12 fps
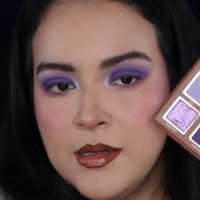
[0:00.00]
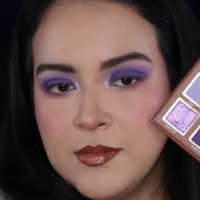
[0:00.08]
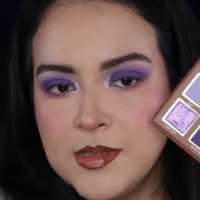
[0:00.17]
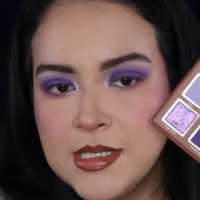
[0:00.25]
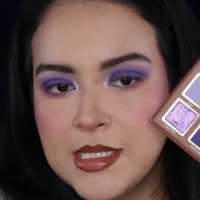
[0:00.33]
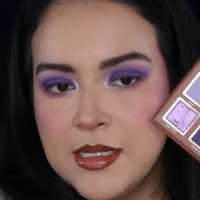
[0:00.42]
I'm
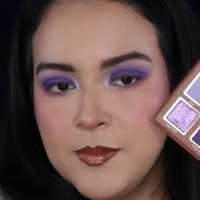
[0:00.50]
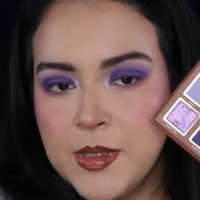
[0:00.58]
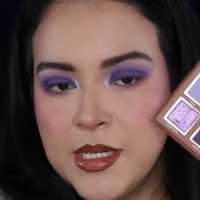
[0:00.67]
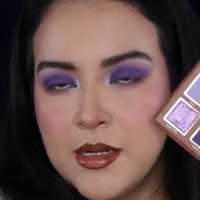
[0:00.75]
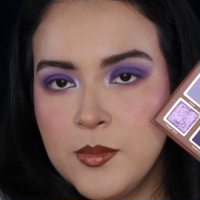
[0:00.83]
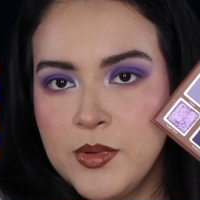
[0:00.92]
just going to
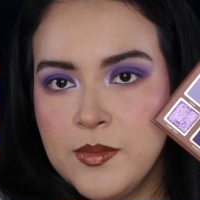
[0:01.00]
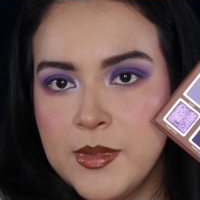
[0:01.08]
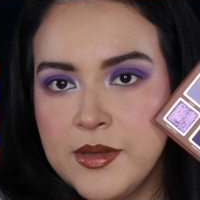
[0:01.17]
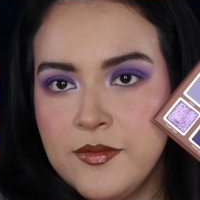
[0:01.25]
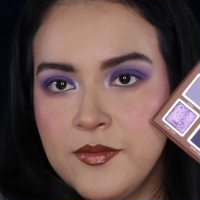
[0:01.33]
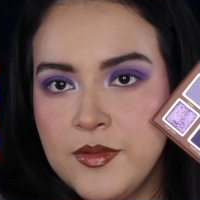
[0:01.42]
pick it up with
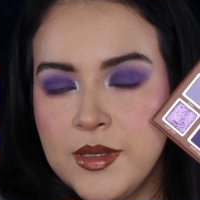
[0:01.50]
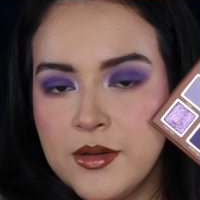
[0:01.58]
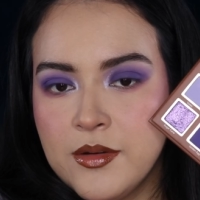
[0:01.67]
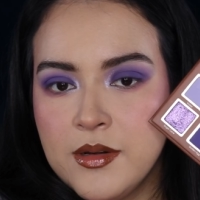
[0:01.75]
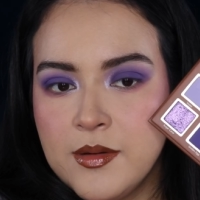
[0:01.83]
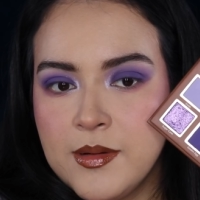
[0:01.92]
my
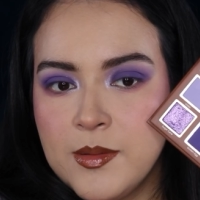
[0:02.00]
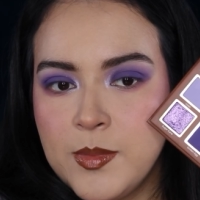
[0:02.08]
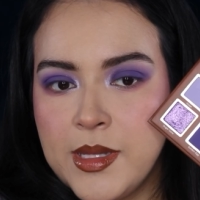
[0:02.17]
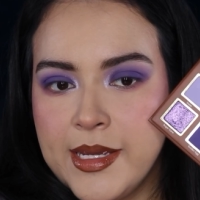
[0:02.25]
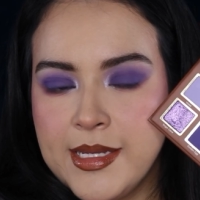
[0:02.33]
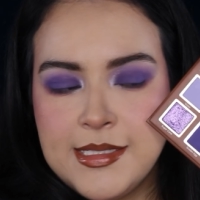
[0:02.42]
finger and I'm going to
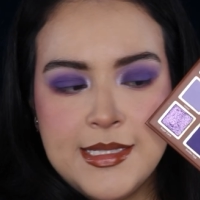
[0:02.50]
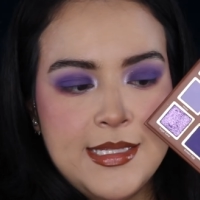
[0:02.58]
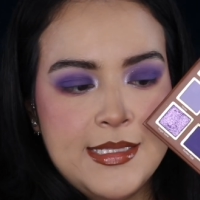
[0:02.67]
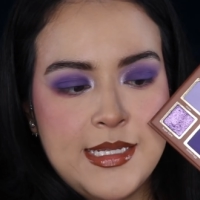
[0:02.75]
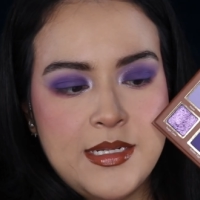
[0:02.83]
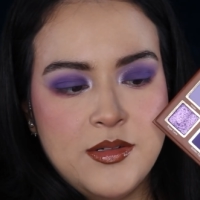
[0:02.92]
apply it to the
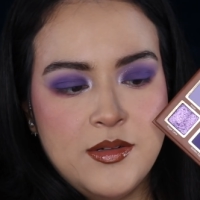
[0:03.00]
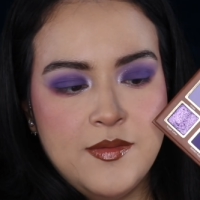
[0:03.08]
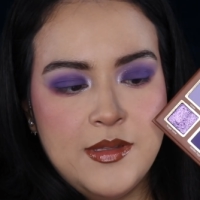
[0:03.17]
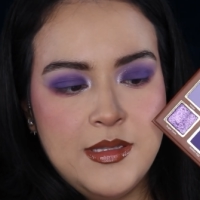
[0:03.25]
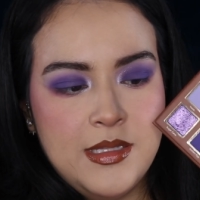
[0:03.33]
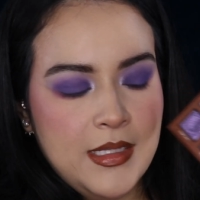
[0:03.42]
center of
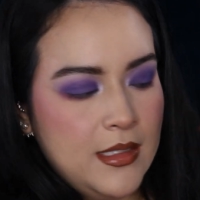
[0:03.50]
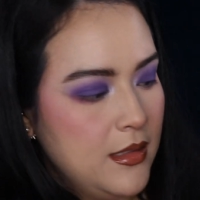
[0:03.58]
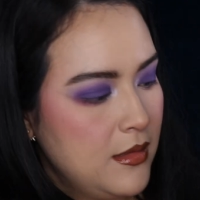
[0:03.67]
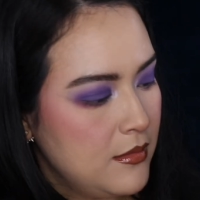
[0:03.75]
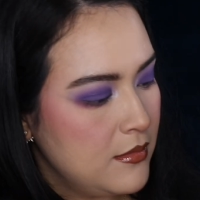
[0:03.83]
the lid.